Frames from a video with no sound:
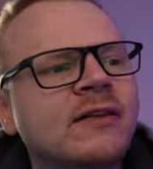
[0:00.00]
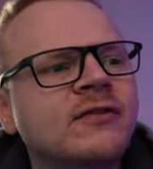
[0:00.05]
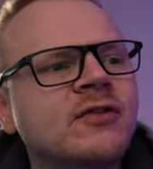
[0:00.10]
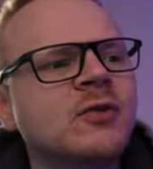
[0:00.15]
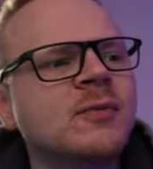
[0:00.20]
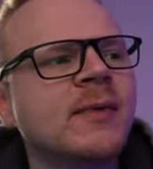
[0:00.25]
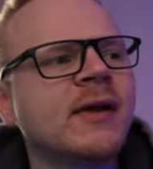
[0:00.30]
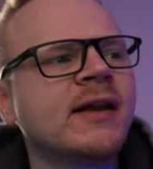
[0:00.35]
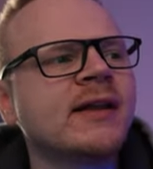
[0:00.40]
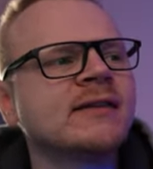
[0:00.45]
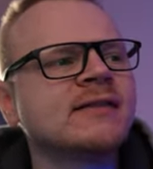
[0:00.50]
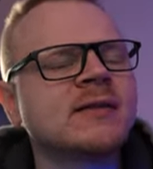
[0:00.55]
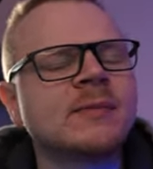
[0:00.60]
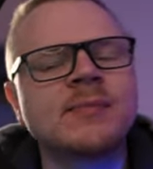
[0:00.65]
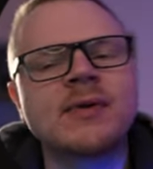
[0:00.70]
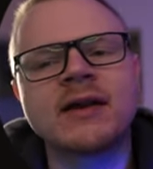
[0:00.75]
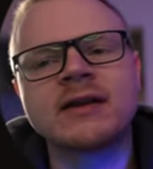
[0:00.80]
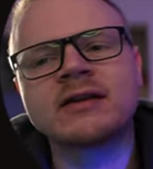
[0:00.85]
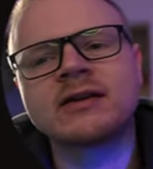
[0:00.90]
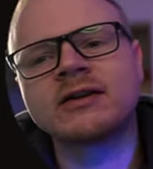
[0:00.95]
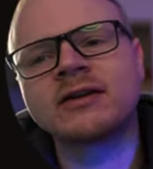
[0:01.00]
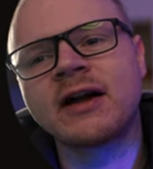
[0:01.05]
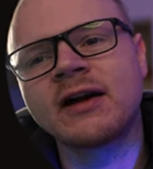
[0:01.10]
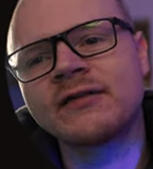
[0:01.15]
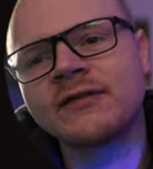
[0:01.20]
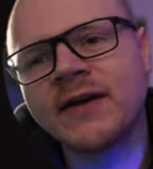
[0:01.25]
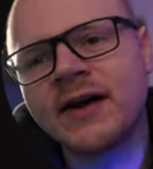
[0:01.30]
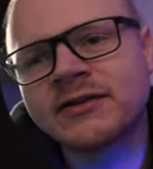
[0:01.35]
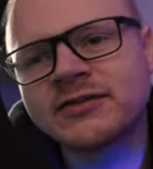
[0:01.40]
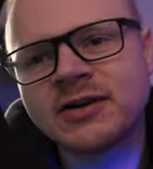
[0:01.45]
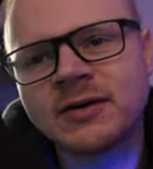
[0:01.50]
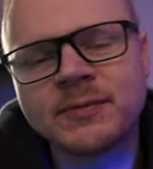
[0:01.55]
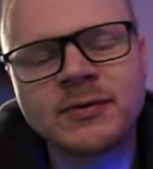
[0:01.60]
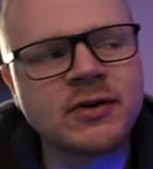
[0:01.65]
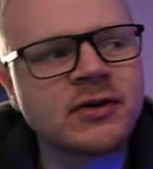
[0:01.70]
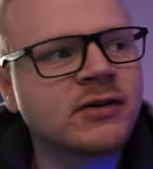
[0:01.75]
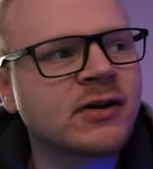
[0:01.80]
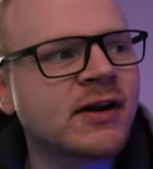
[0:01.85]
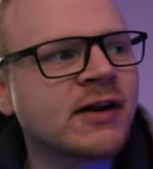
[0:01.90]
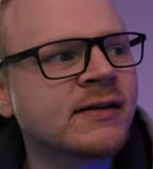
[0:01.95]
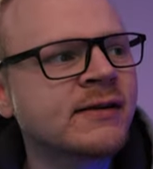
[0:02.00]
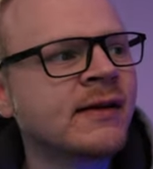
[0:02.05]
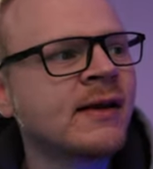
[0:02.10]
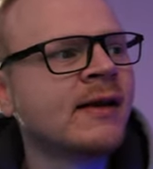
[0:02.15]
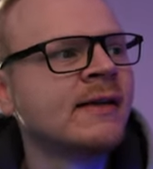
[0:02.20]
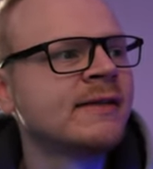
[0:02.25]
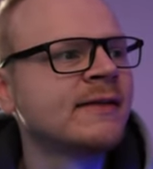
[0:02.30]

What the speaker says: a few minutes depending on how fast your computer is.